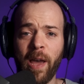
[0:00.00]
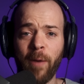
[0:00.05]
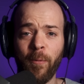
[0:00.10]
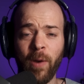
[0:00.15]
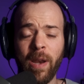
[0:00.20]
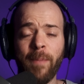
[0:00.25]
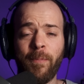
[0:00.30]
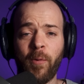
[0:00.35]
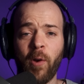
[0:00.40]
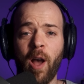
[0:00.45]
and
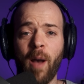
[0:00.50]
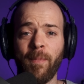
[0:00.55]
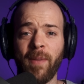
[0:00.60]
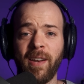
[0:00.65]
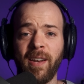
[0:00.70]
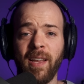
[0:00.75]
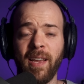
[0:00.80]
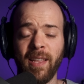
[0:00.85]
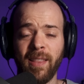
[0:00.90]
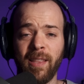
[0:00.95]
really
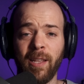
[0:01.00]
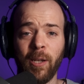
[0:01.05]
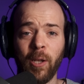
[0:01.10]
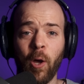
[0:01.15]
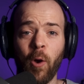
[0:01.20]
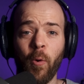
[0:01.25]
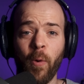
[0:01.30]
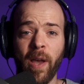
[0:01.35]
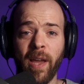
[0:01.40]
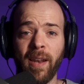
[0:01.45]
prominent in the
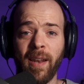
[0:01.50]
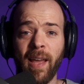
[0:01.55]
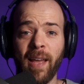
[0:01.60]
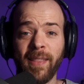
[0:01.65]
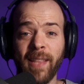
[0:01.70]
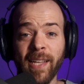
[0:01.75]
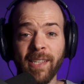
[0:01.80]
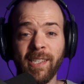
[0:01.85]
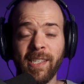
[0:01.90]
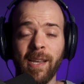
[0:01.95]
low end,
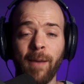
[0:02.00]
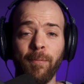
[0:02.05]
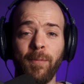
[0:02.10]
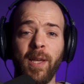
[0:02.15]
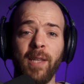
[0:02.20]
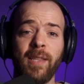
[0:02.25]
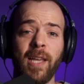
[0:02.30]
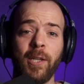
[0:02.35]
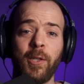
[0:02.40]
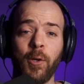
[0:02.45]
and that's
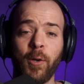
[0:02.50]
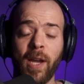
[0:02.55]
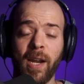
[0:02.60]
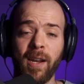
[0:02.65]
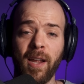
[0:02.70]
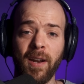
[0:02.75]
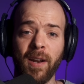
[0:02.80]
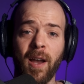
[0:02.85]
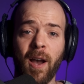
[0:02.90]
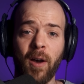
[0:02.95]
something that you
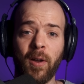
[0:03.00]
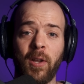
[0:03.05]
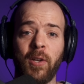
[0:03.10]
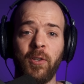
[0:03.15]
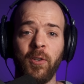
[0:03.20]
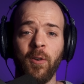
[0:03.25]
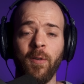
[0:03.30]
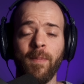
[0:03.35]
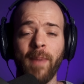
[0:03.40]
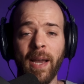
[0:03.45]
can learn how to
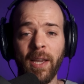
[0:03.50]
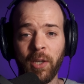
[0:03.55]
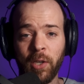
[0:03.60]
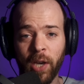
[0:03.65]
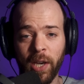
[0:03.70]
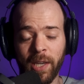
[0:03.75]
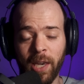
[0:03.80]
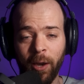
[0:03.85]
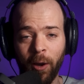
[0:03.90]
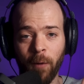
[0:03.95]
do by
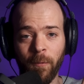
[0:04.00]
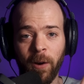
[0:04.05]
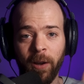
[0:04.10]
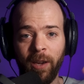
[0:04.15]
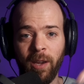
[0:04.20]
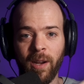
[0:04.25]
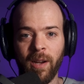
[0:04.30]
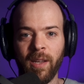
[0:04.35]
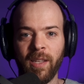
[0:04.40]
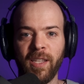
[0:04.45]
checking over
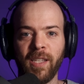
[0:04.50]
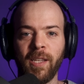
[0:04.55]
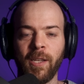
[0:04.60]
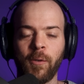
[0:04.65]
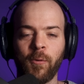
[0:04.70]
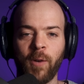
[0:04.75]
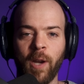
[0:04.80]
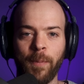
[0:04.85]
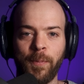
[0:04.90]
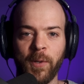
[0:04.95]
here in the
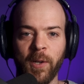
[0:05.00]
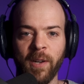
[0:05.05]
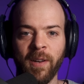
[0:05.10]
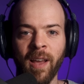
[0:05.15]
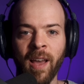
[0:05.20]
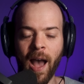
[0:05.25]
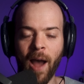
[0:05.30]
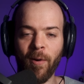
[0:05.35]
description